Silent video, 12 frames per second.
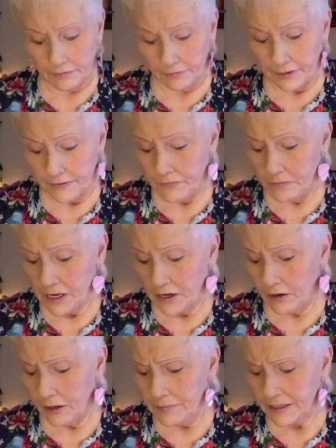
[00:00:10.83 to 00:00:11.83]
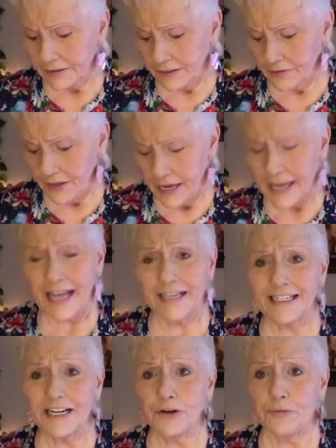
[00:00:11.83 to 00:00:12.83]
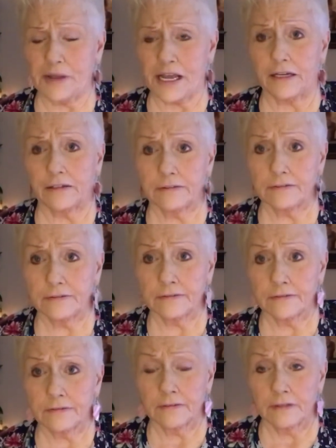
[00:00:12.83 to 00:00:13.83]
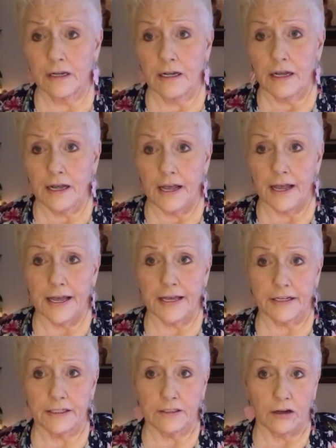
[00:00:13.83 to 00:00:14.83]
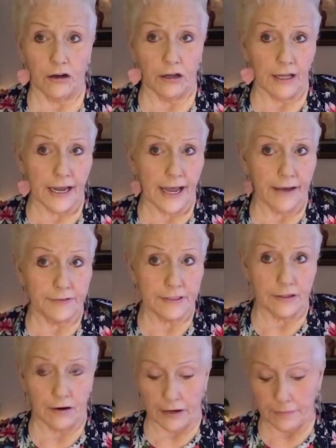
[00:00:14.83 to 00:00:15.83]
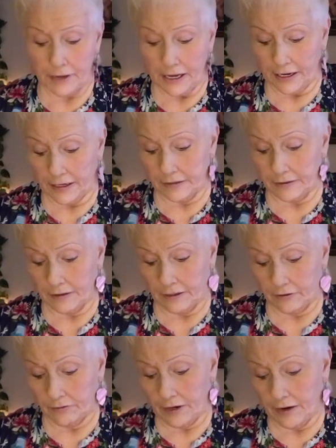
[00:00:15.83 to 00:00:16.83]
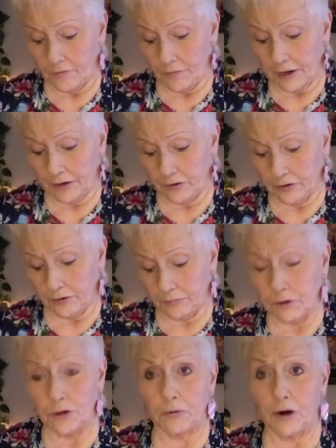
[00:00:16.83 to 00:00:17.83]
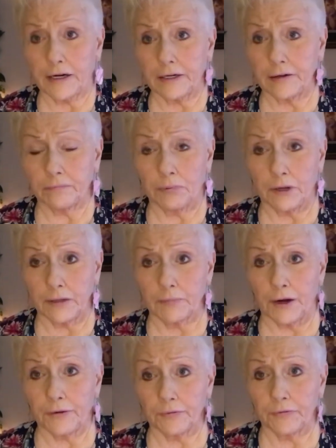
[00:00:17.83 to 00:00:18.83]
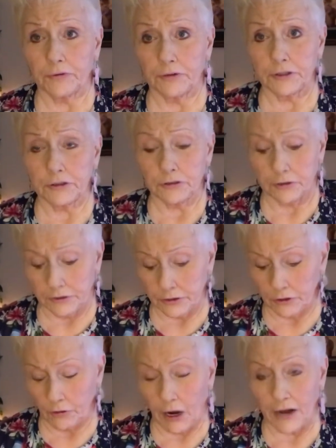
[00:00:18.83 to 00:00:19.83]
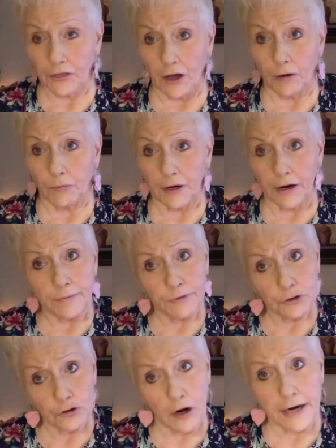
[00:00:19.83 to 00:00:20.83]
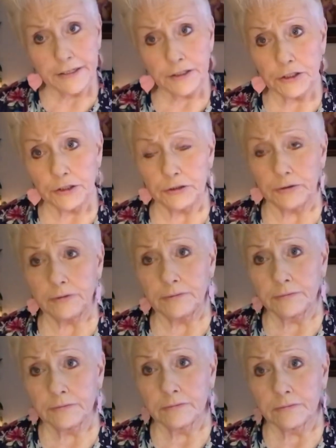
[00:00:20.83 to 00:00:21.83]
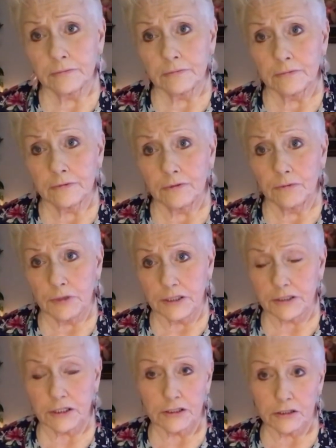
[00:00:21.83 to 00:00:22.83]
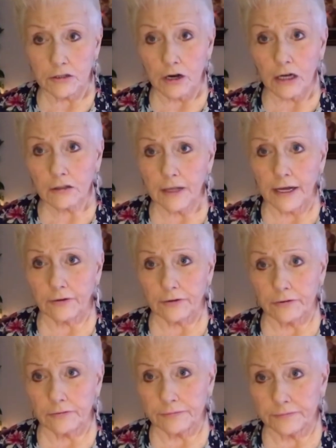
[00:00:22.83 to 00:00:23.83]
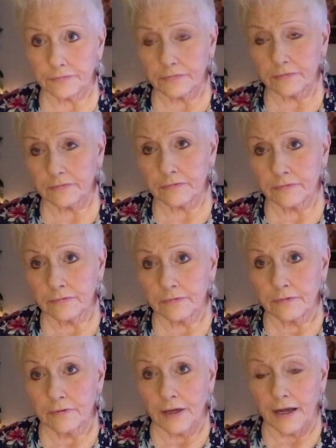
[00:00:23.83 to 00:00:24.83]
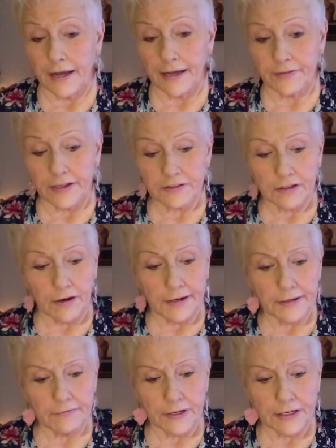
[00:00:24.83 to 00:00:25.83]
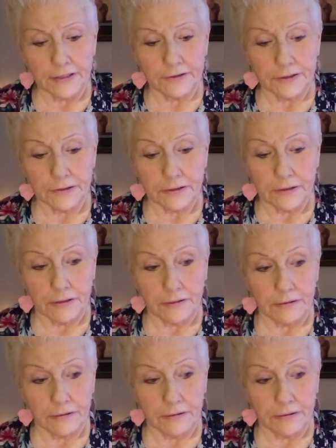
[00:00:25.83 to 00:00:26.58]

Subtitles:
leaving me comments that they can't hear me. And all I have is an iPad. I don't have a regular computer where I can plug a microphone into it. So I thought what I would try to do was just to talk louder. And that's kind of against,